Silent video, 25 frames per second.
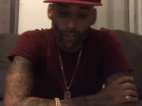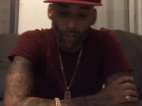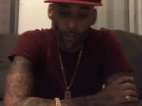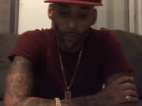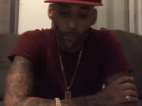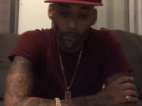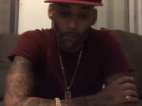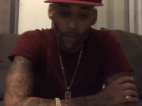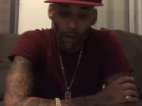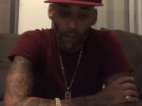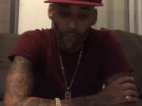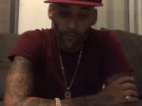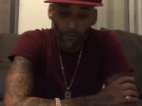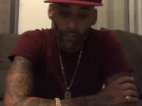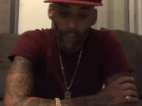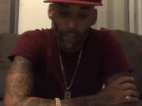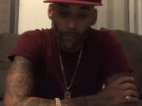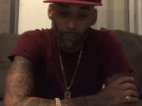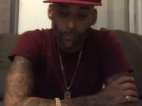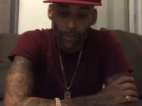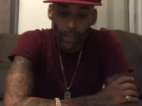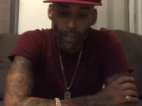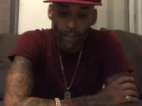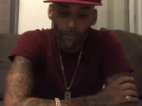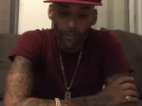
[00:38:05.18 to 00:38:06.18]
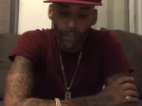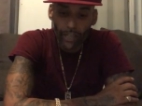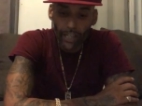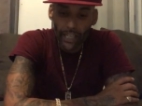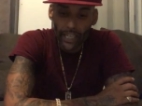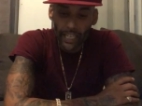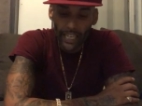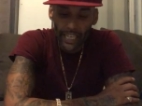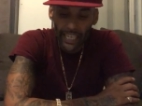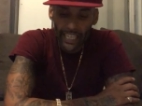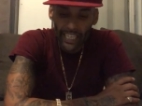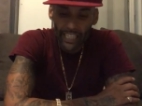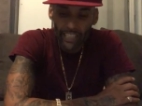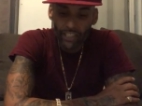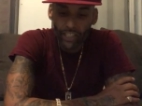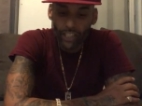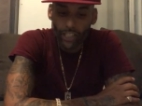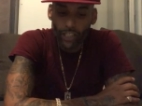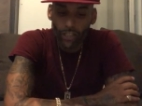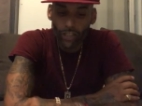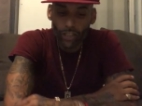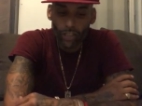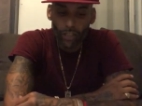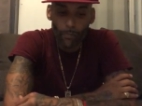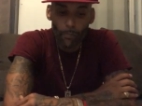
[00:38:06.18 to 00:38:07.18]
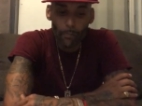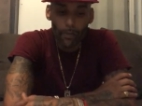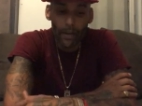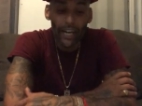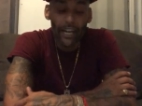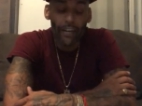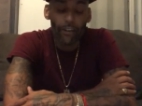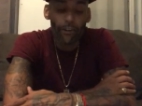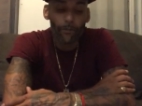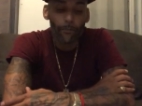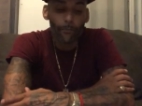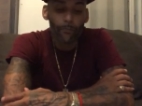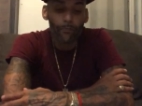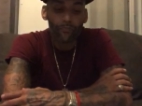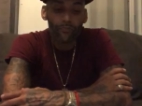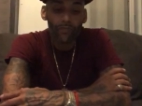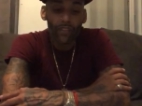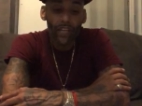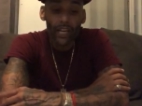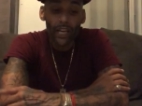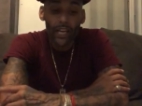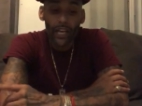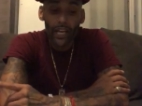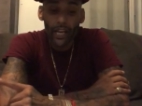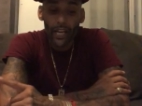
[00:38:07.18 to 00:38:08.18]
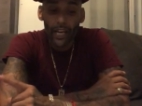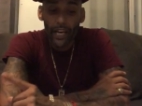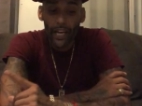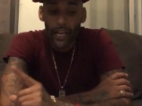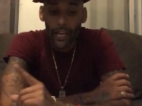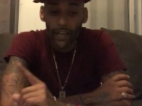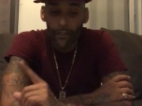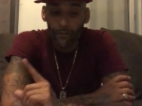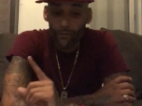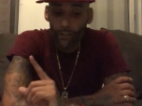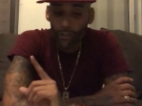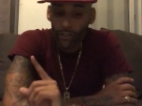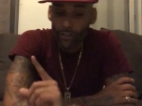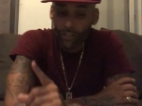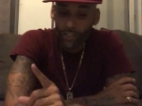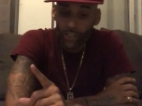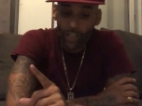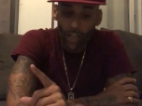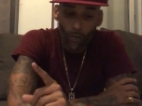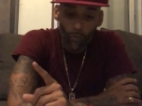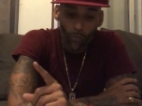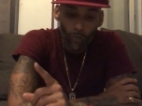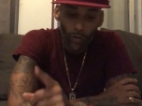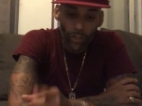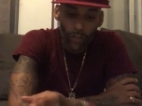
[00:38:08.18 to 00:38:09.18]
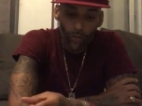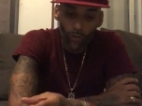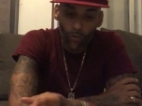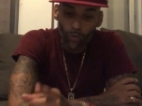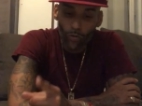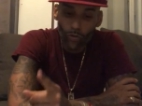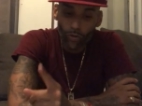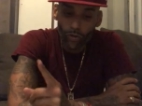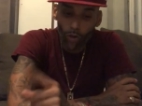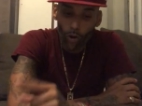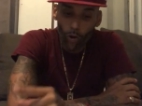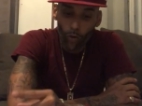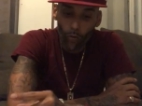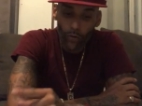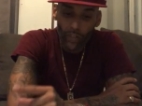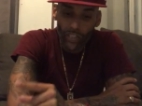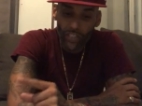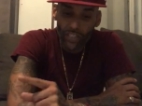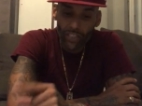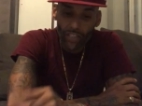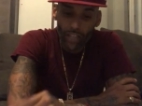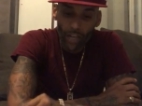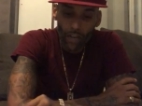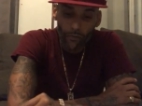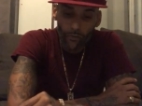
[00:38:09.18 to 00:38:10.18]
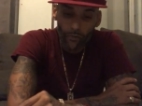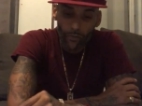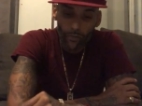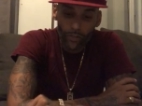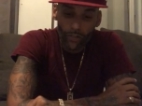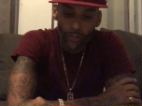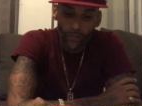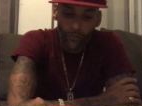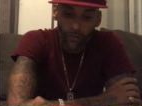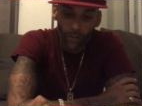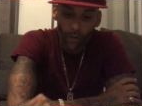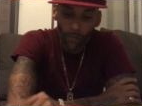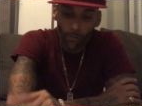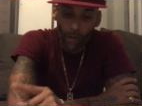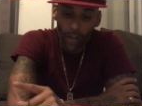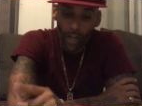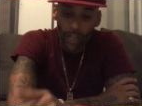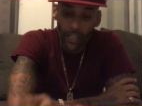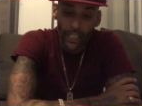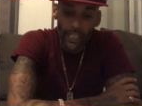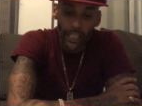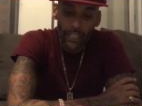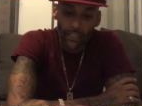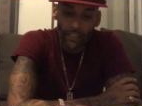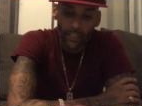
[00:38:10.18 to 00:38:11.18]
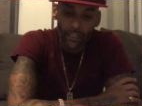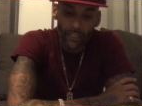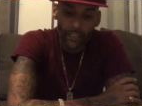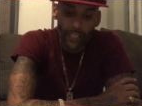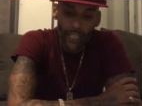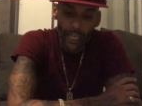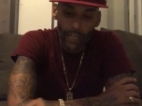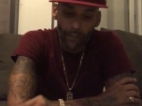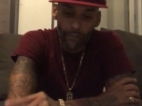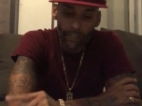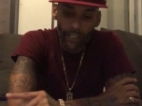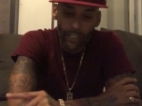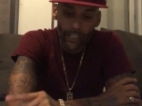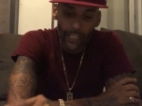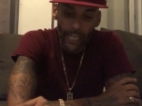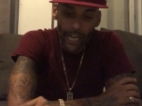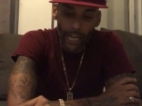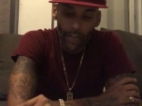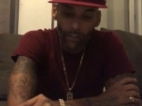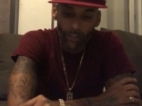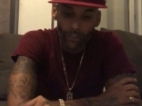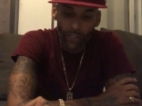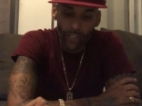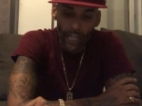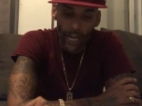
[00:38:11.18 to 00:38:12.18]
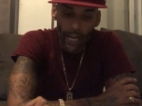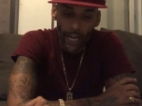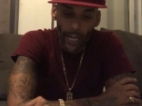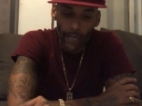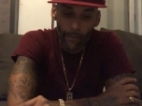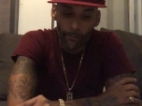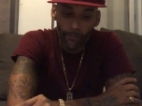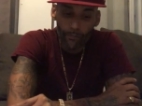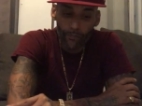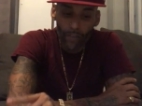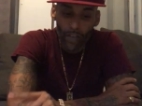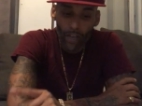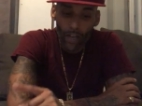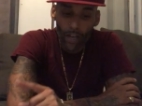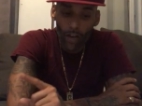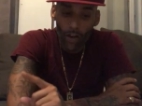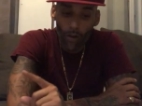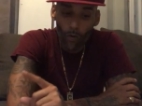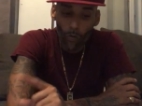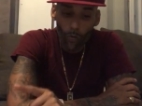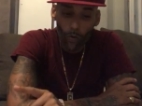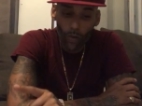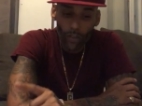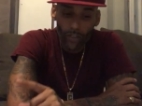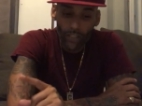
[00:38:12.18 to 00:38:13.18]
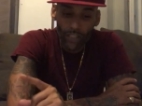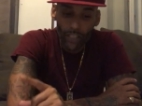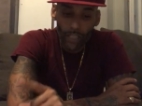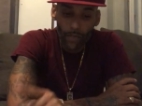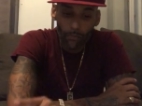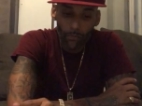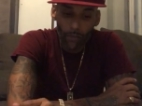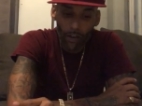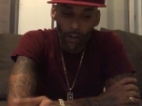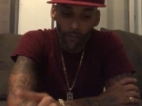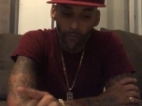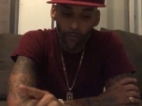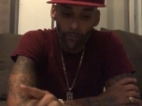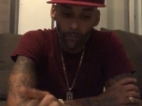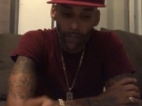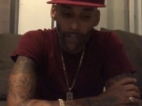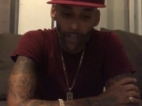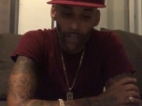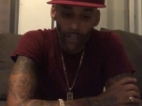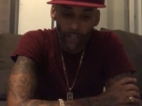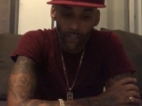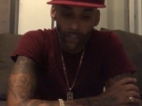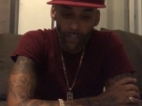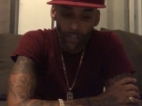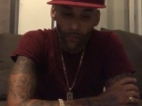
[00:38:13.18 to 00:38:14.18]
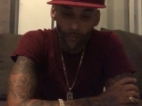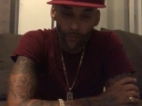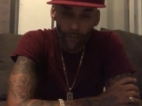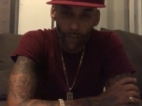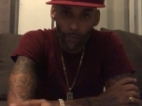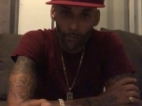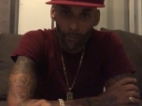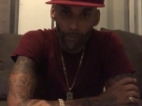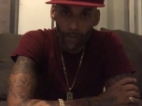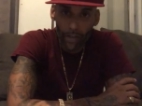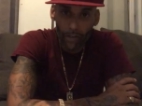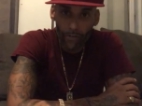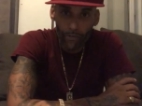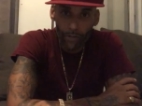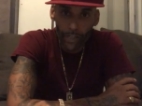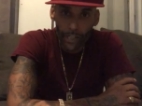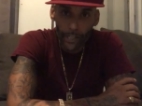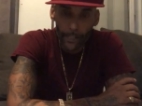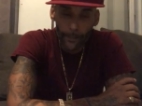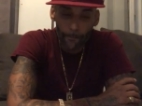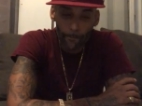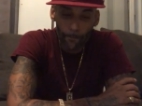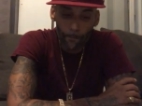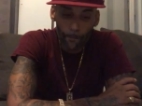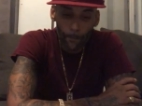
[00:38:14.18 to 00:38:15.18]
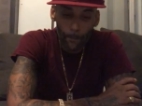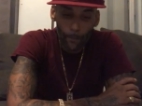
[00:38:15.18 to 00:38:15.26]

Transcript: your monthly period easier to bear. If you're someone who always suffers from unnecessary downtime once a month because of your period,